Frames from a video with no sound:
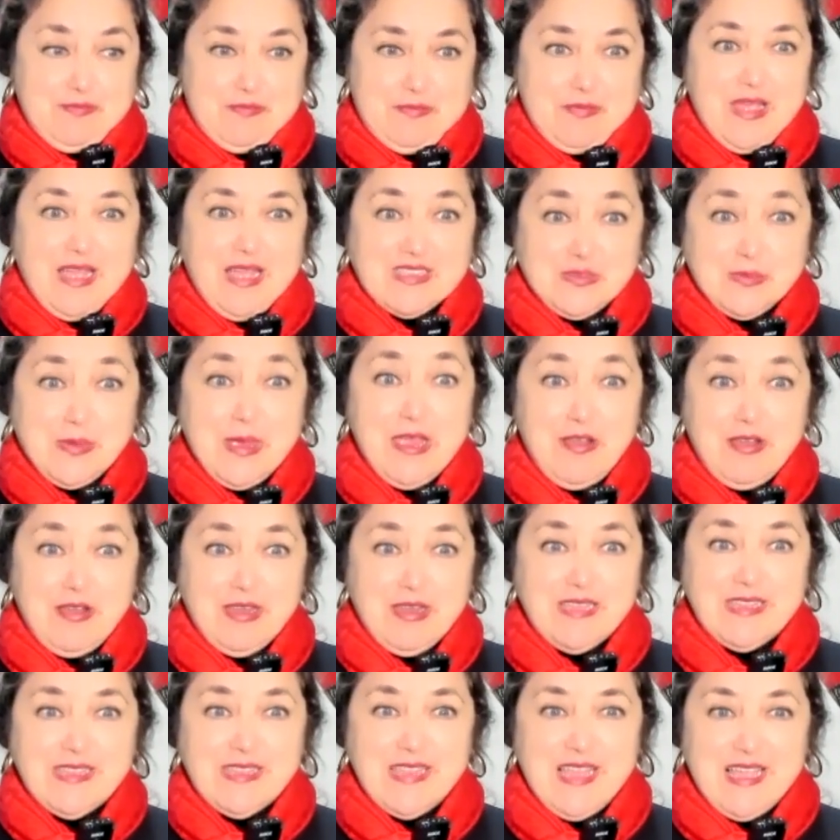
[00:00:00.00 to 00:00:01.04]

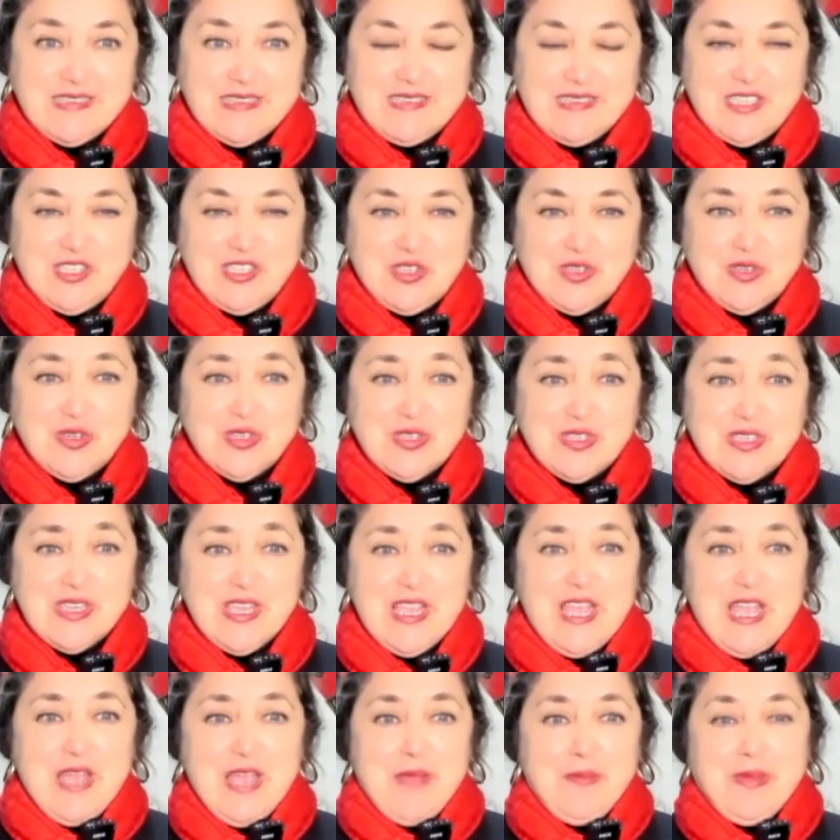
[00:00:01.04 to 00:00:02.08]
aspiring dance teachers,
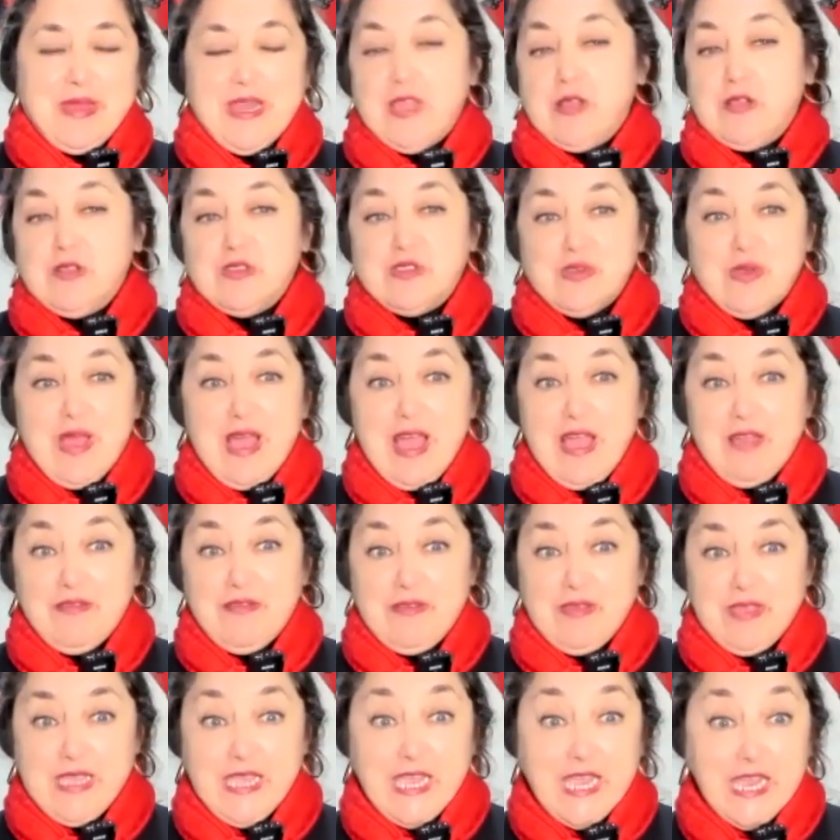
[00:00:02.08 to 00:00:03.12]
but I also have
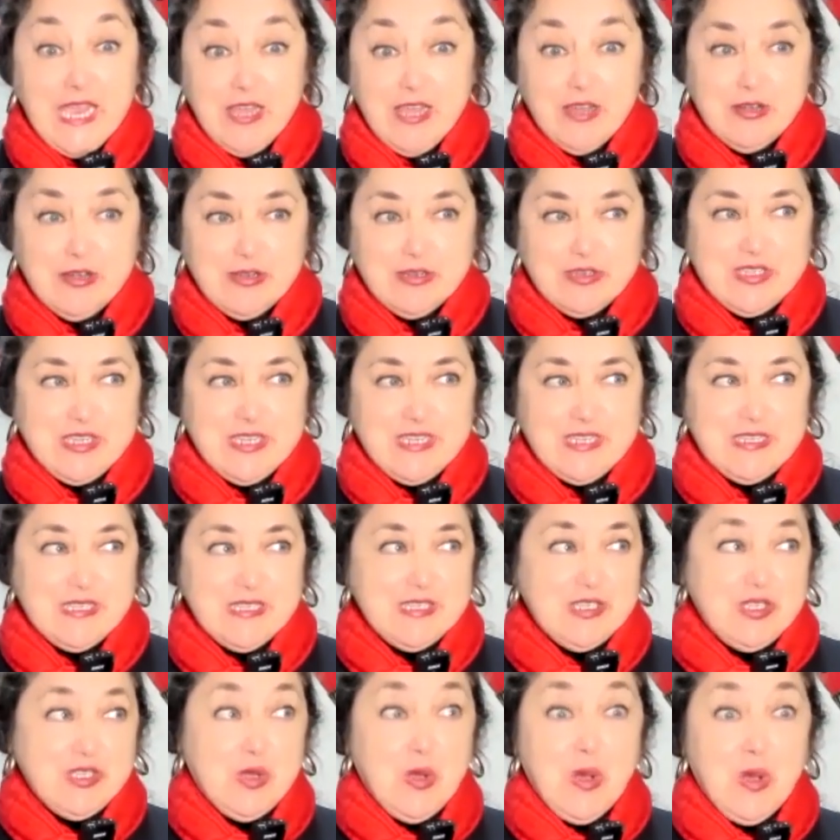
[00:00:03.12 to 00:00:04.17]
healers
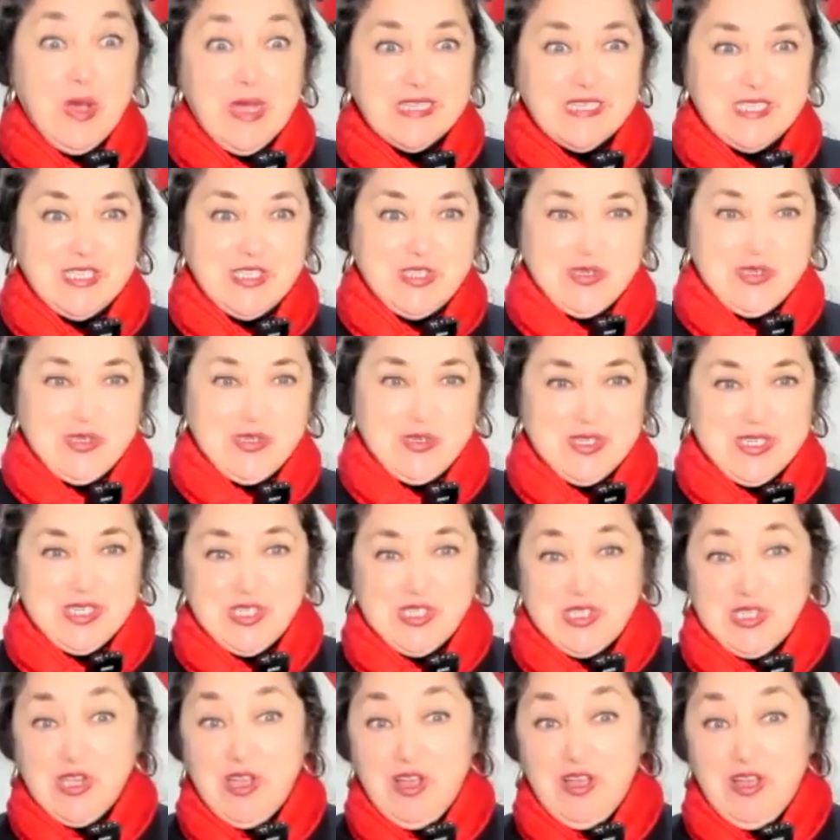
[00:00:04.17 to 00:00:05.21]
and yoga teachers and
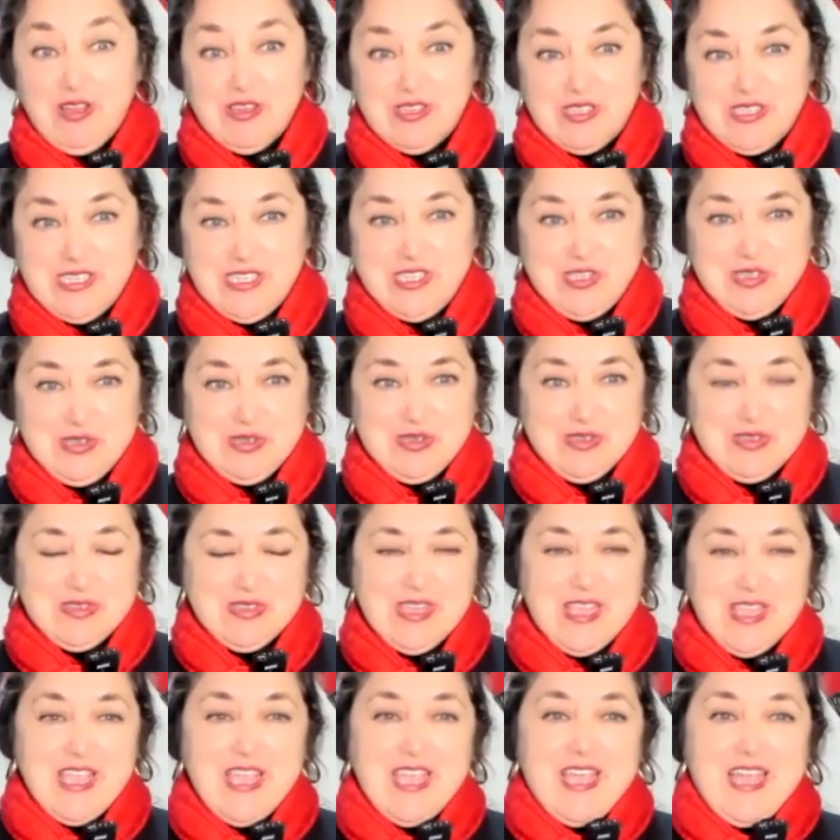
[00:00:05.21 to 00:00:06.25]
qigong teachers.
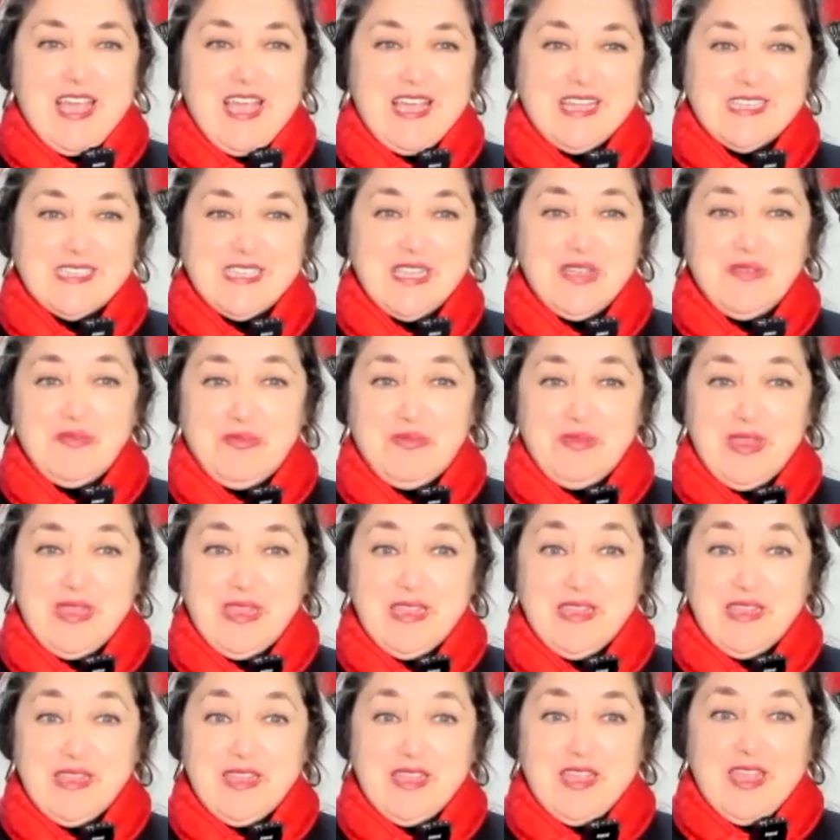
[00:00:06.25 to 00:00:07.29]
And they
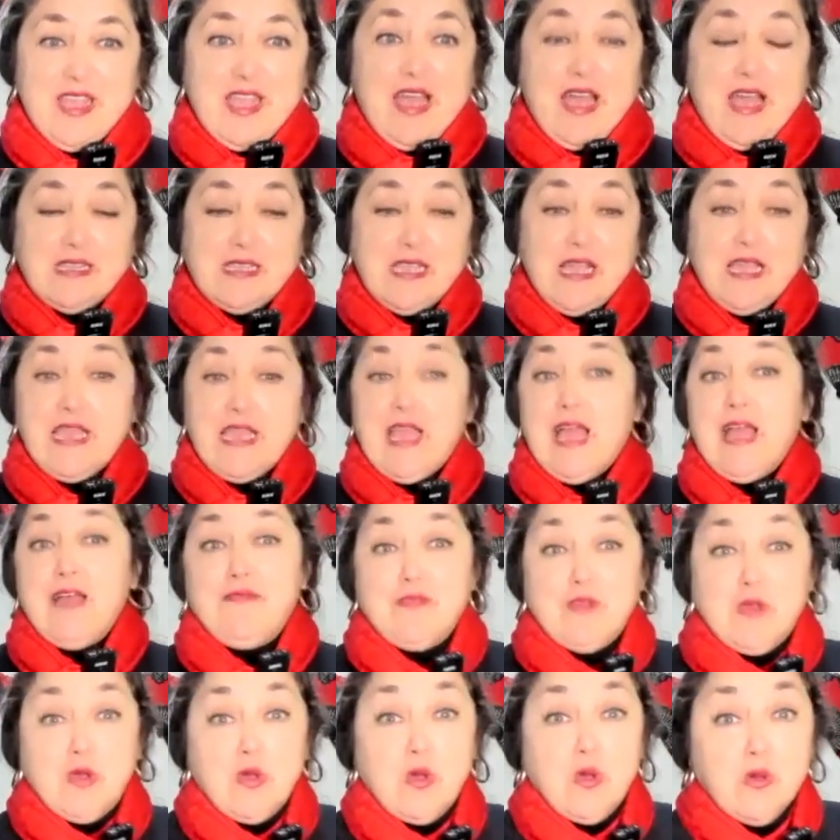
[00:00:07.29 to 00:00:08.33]
bring, and I
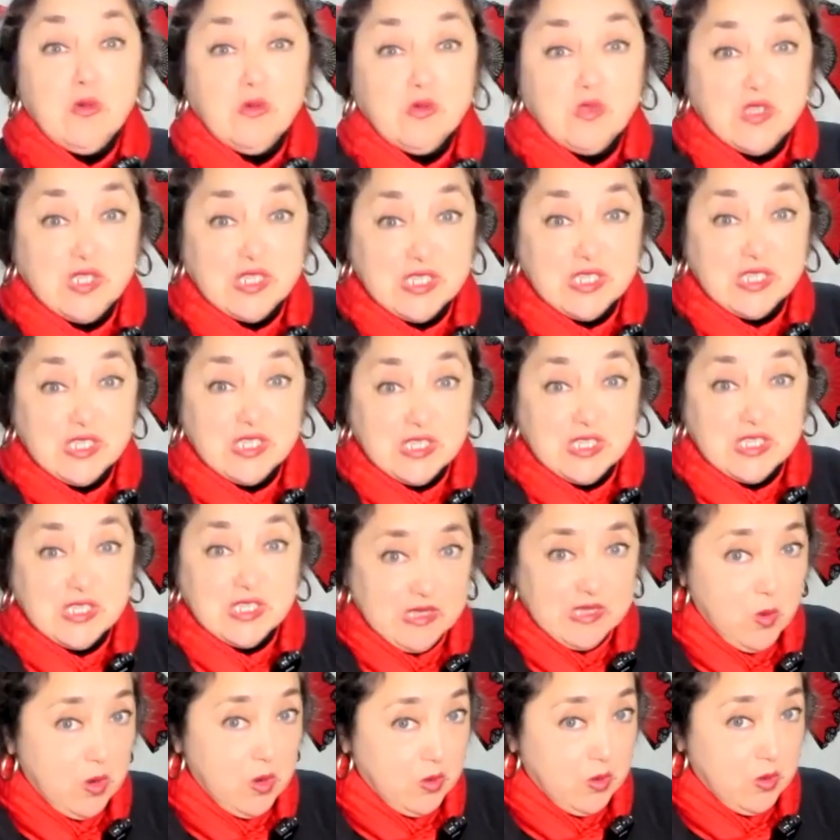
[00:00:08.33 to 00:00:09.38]
have coaches that
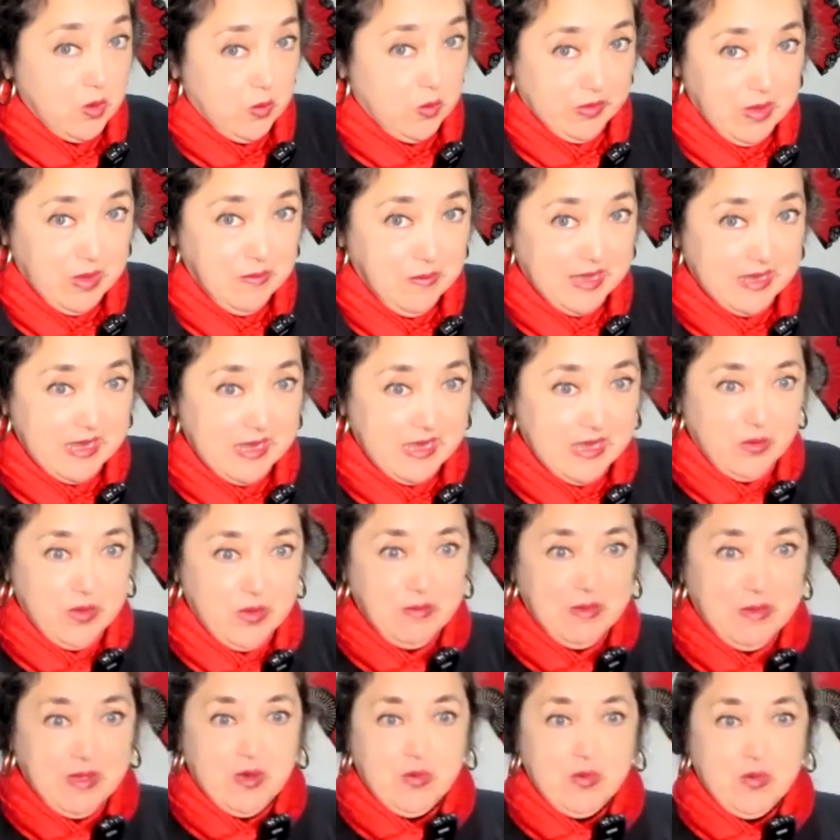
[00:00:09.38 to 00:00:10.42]
work with women, like
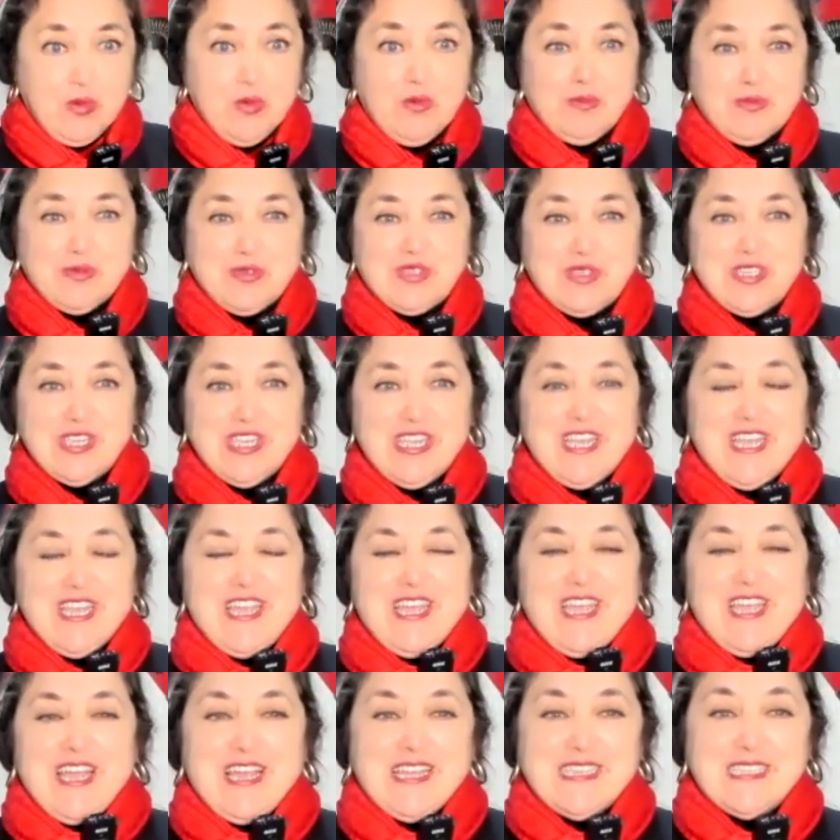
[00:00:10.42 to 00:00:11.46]
women groups,
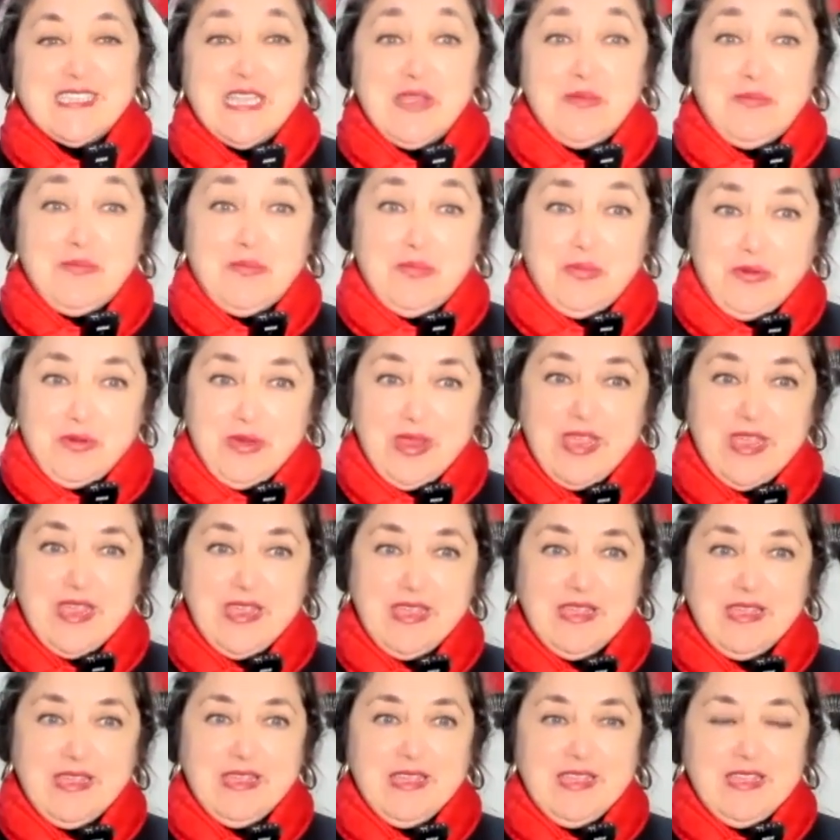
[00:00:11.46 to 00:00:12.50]
and they
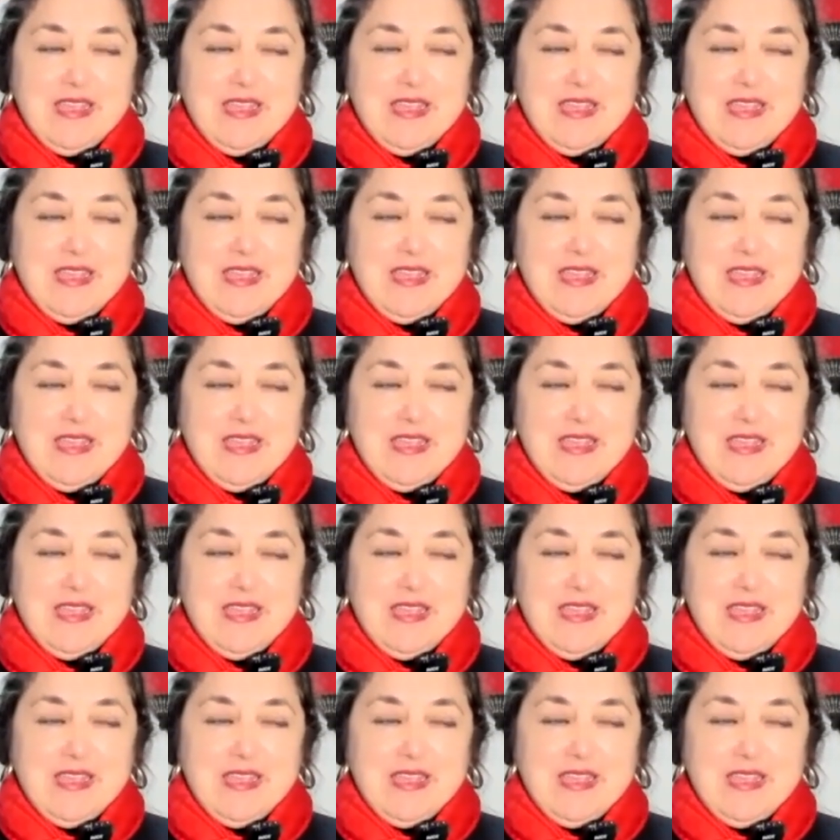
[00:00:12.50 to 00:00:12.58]
bring